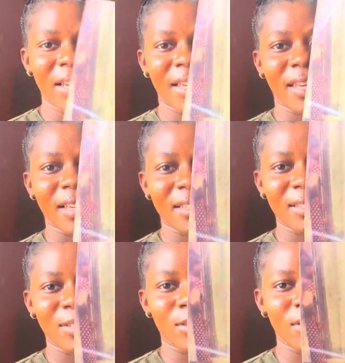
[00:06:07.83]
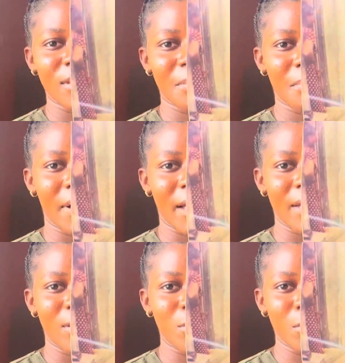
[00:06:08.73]
yeah so
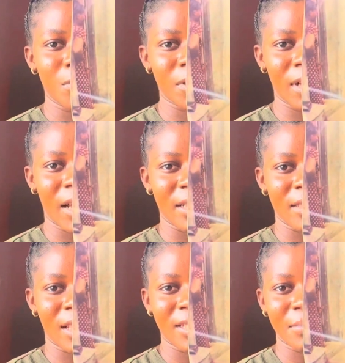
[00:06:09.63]
my two brothers that